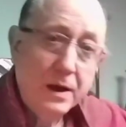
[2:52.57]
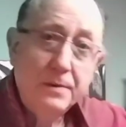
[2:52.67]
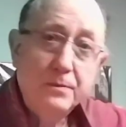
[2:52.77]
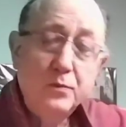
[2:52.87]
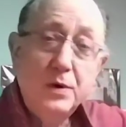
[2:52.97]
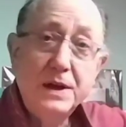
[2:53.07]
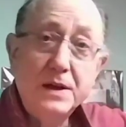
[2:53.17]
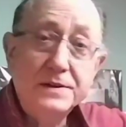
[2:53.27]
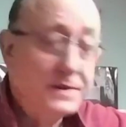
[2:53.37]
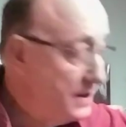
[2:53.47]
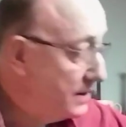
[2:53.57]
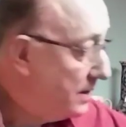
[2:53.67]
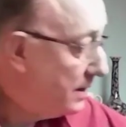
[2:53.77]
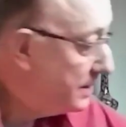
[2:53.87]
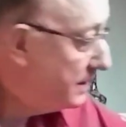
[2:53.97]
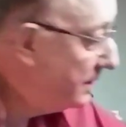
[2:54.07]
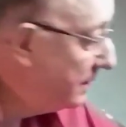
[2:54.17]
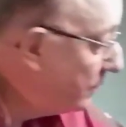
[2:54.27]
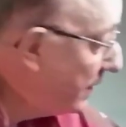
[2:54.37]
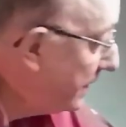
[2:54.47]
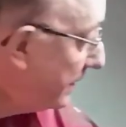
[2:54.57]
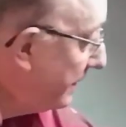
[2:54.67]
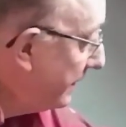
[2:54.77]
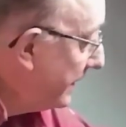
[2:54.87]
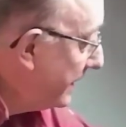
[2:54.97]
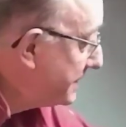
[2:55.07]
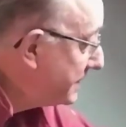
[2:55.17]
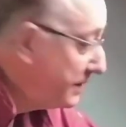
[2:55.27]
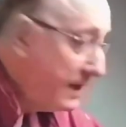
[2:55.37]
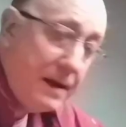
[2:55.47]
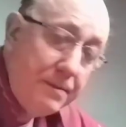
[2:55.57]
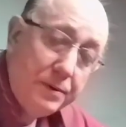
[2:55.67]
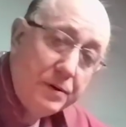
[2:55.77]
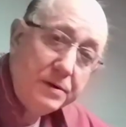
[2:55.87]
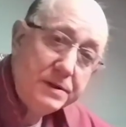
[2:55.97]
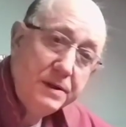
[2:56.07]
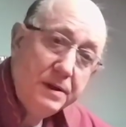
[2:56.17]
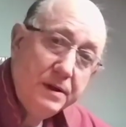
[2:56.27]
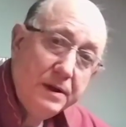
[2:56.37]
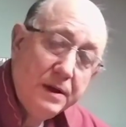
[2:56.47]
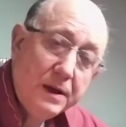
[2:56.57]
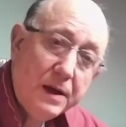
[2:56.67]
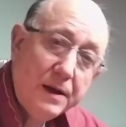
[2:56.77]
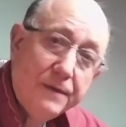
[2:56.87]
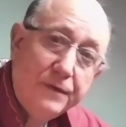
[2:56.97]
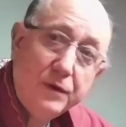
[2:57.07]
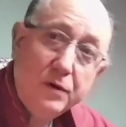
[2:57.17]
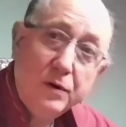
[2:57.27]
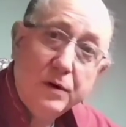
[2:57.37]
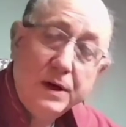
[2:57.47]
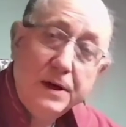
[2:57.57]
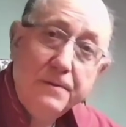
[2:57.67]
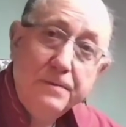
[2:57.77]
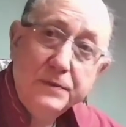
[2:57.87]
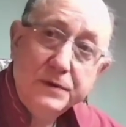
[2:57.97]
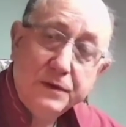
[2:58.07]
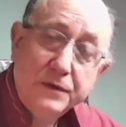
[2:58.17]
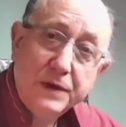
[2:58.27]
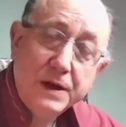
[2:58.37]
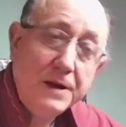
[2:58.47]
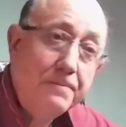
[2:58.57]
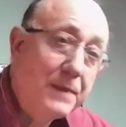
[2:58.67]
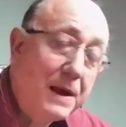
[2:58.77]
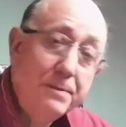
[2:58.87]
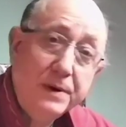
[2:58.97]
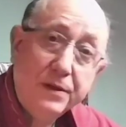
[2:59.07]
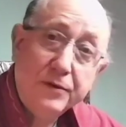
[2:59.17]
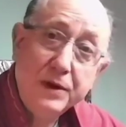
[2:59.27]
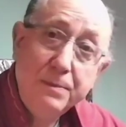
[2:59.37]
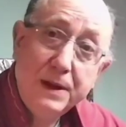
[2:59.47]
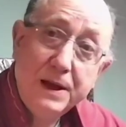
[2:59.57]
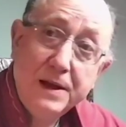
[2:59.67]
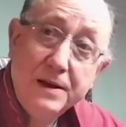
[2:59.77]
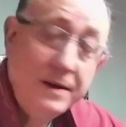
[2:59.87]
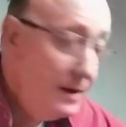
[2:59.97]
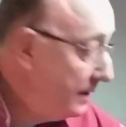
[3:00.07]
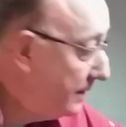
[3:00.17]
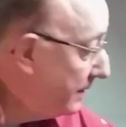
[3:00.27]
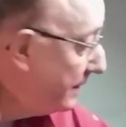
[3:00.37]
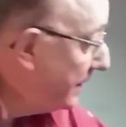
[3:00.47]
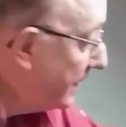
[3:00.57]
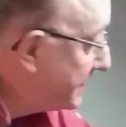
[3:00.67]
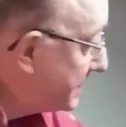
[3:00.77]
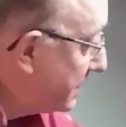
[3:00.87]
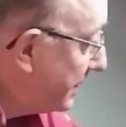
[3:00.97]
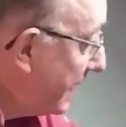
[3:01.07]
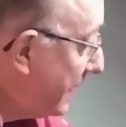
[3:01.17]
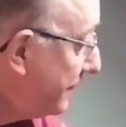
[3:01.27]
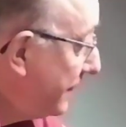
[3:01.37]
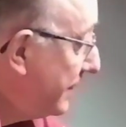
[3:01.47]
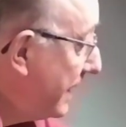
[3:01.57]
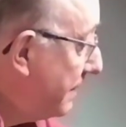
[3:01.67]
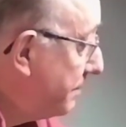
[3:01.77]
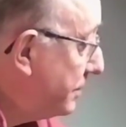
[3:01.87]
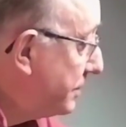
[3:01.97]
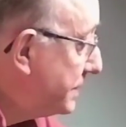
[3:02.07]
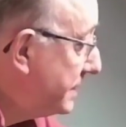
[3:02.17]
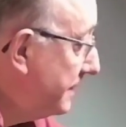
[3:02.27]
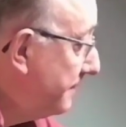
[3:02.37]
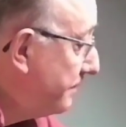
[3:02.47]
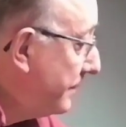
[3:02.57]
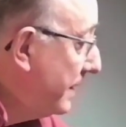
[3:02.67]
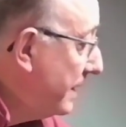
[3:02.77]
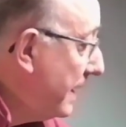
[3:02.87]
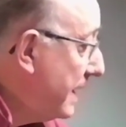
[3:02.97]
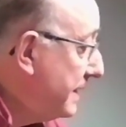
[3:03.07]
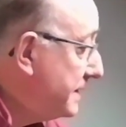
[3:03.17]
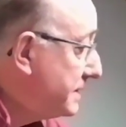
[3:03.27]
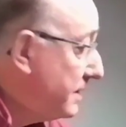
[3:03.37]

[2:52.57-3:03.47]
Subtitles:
What else has it got? Well, it's got an input for sort of MP3 player. It's got a headphone output, and it's got a